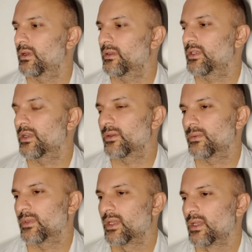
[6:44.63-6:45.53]
you know,
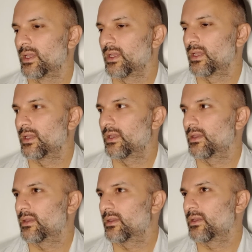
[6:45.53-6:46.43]

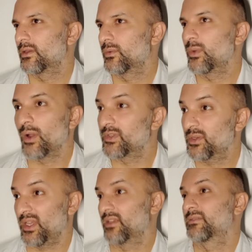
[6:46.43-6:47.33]
we won't do
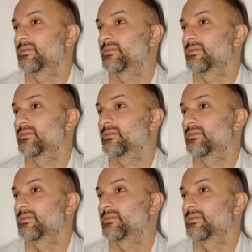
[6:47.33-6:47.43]
it.